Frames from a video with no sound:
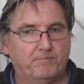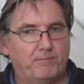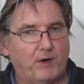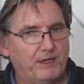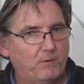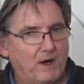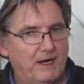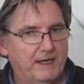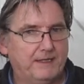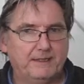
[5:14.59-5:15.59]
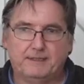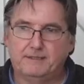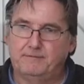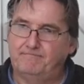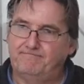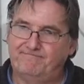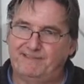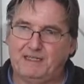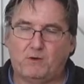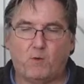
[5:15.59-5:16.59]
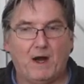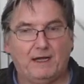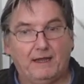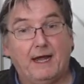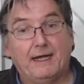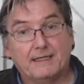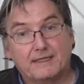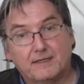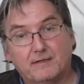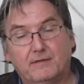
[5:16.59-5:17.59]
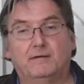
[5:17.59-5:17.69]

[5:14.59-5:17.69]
body wise, quite light.